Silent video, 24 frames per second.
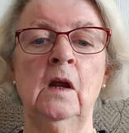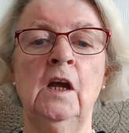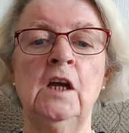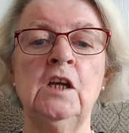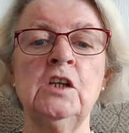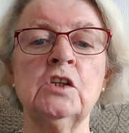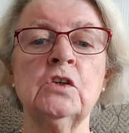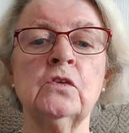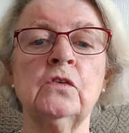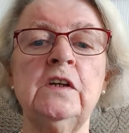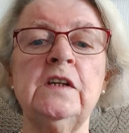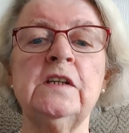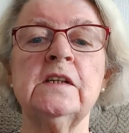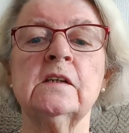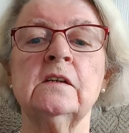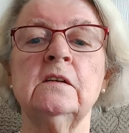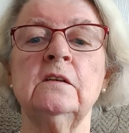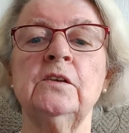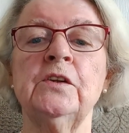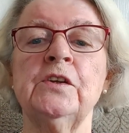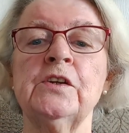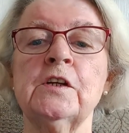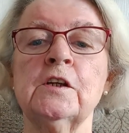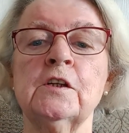It's
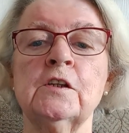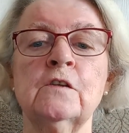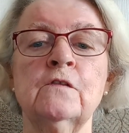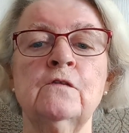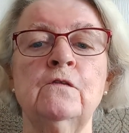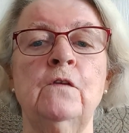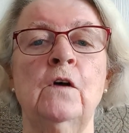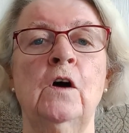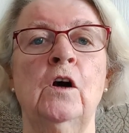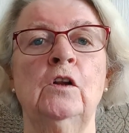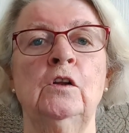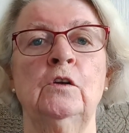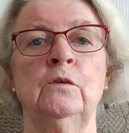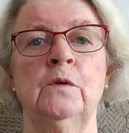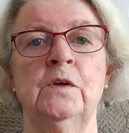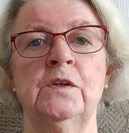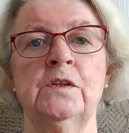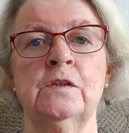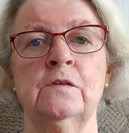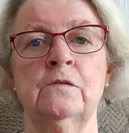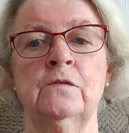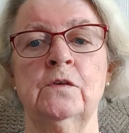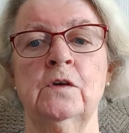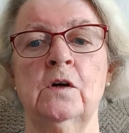critical that as
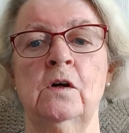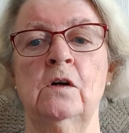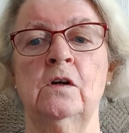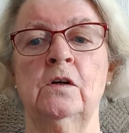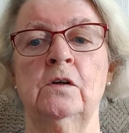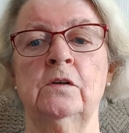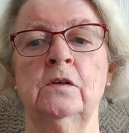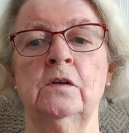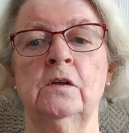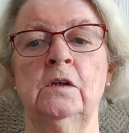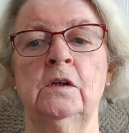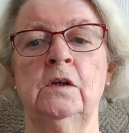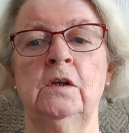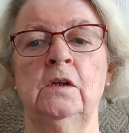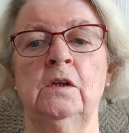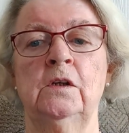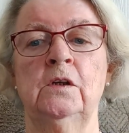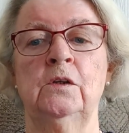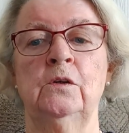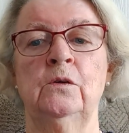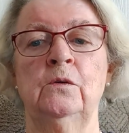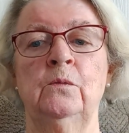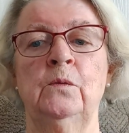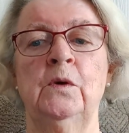followers of God,
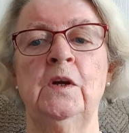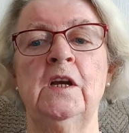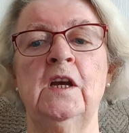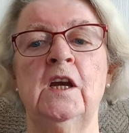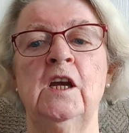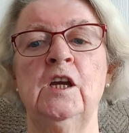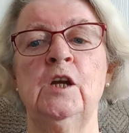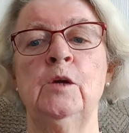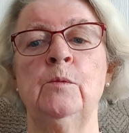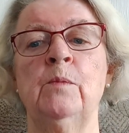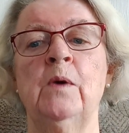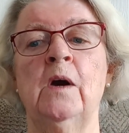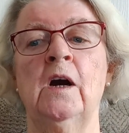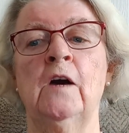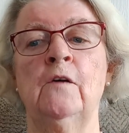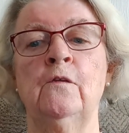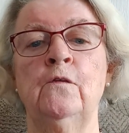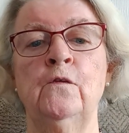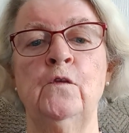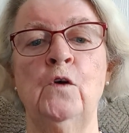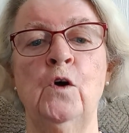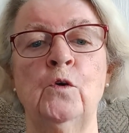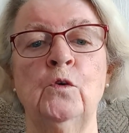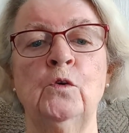we keep our
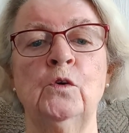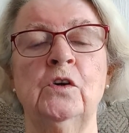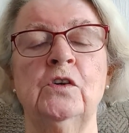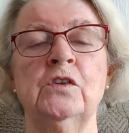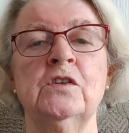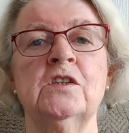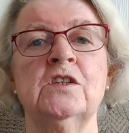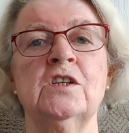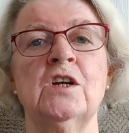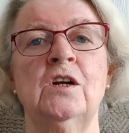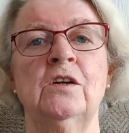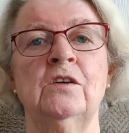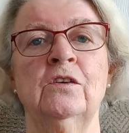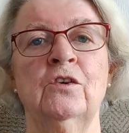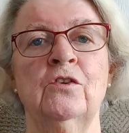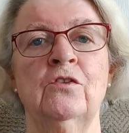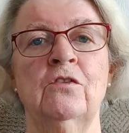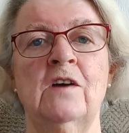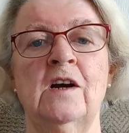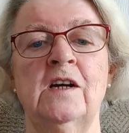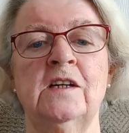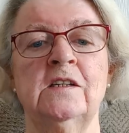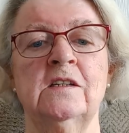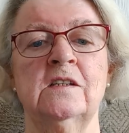focus on
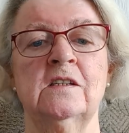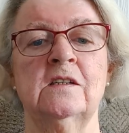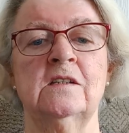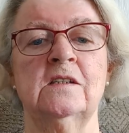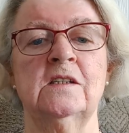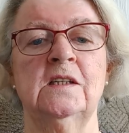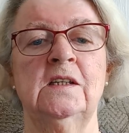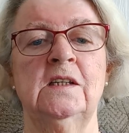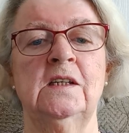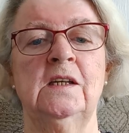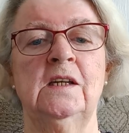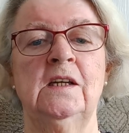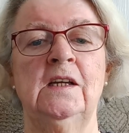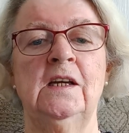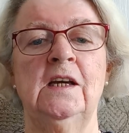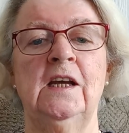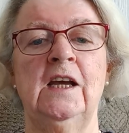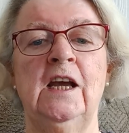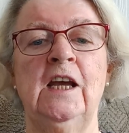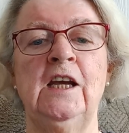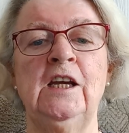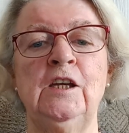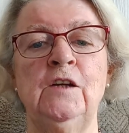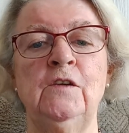Christ,
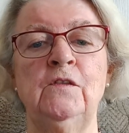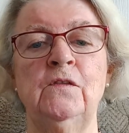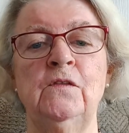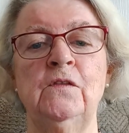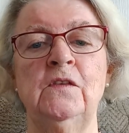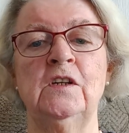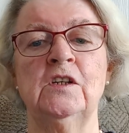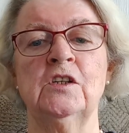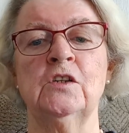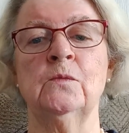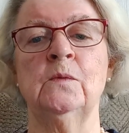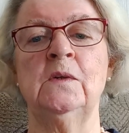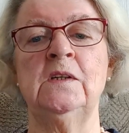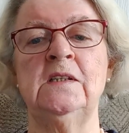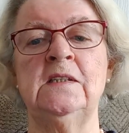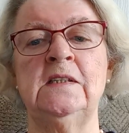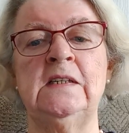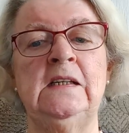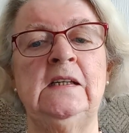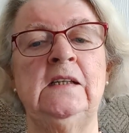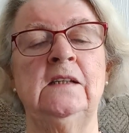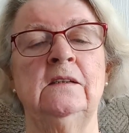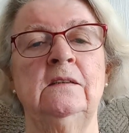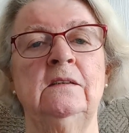even as we
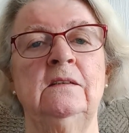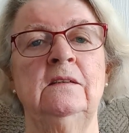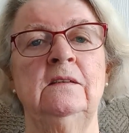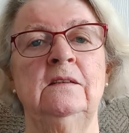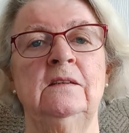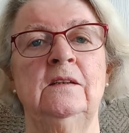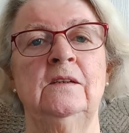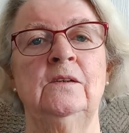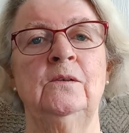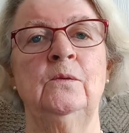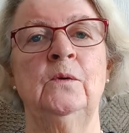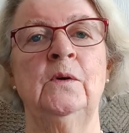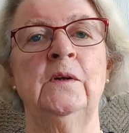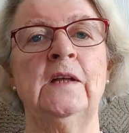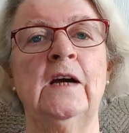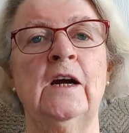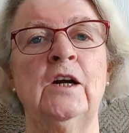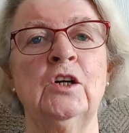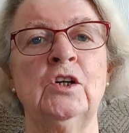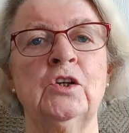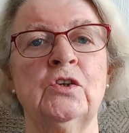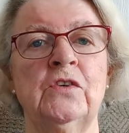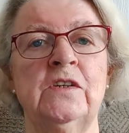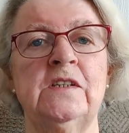deal with
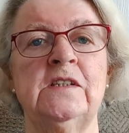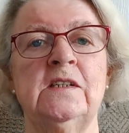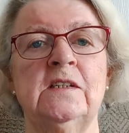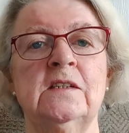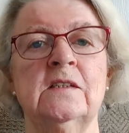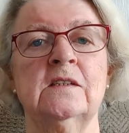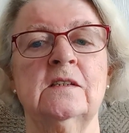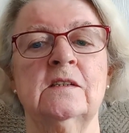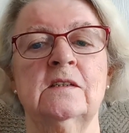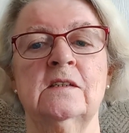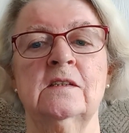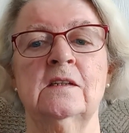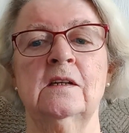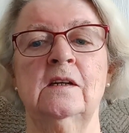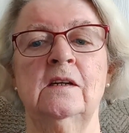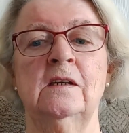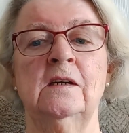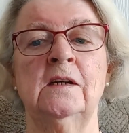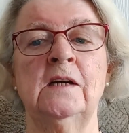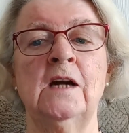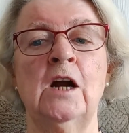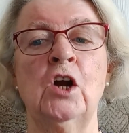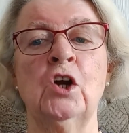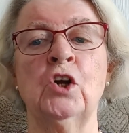our critics
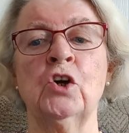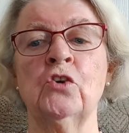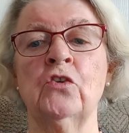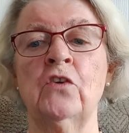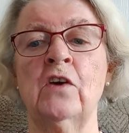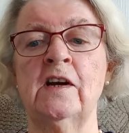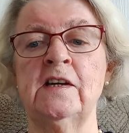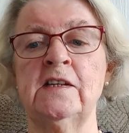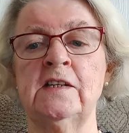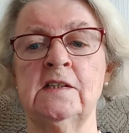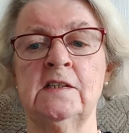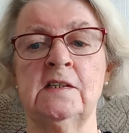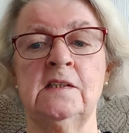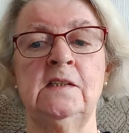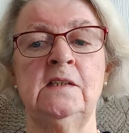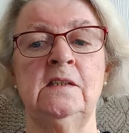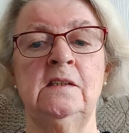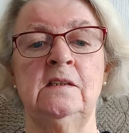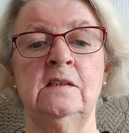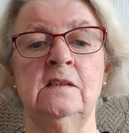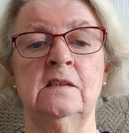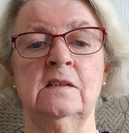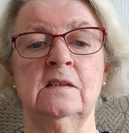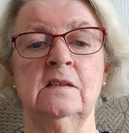and our
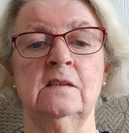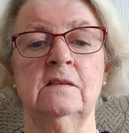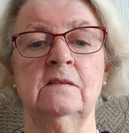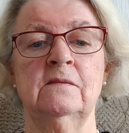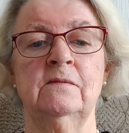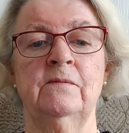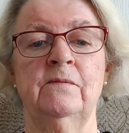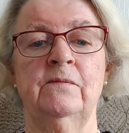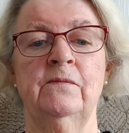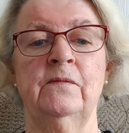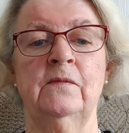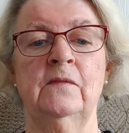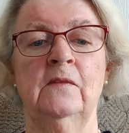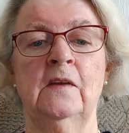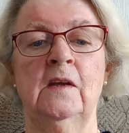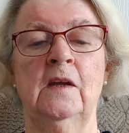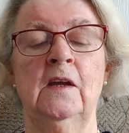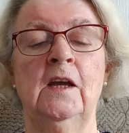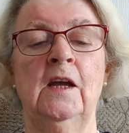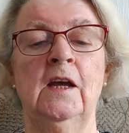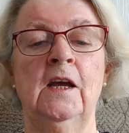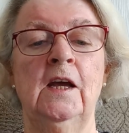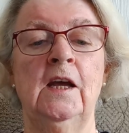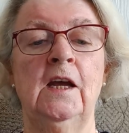crises.
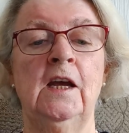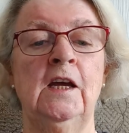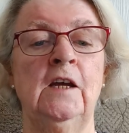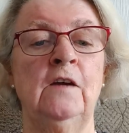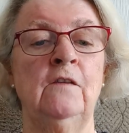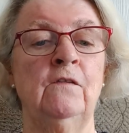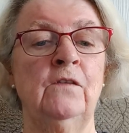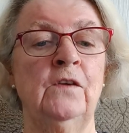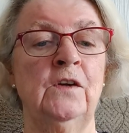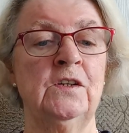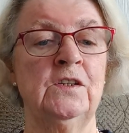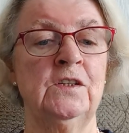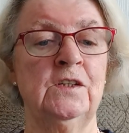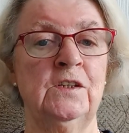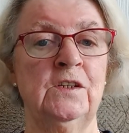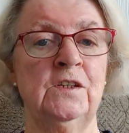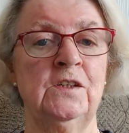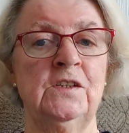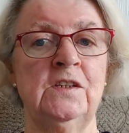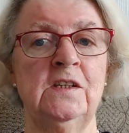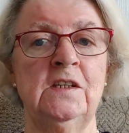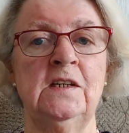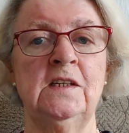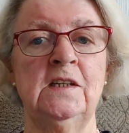In verse
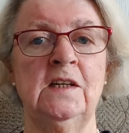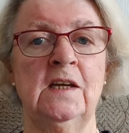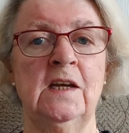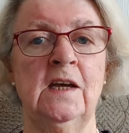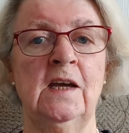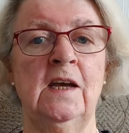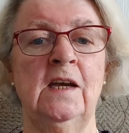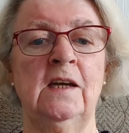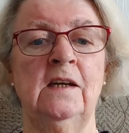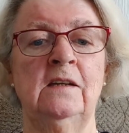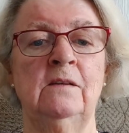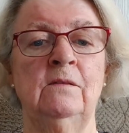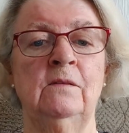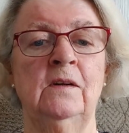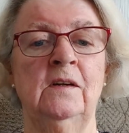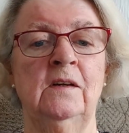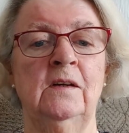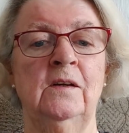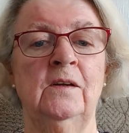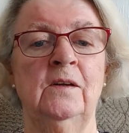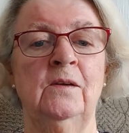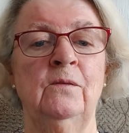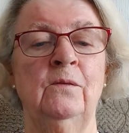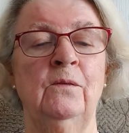13 again,
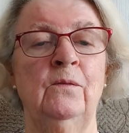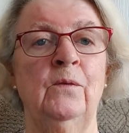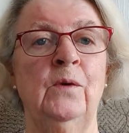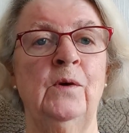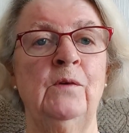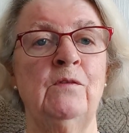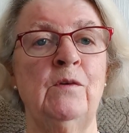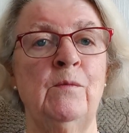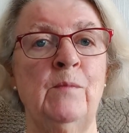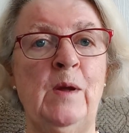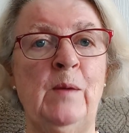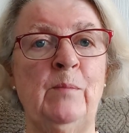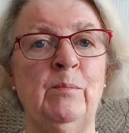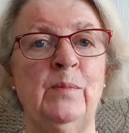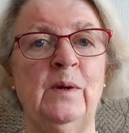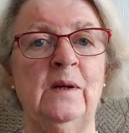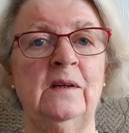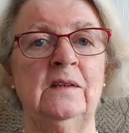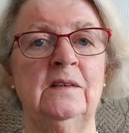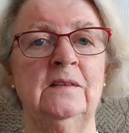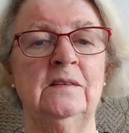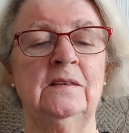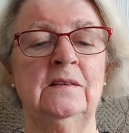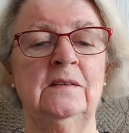we
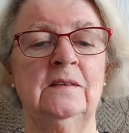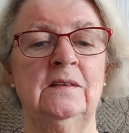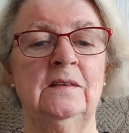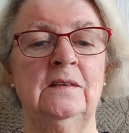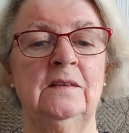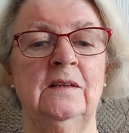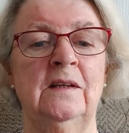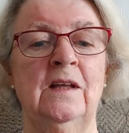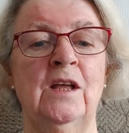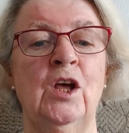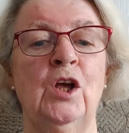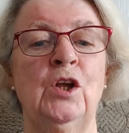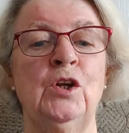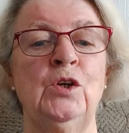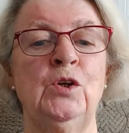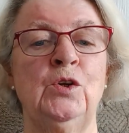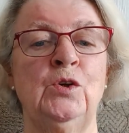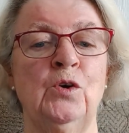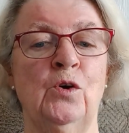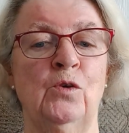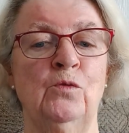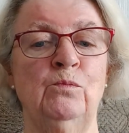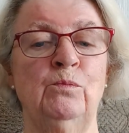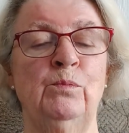remember
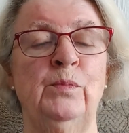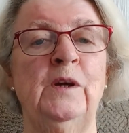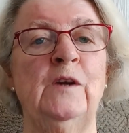don't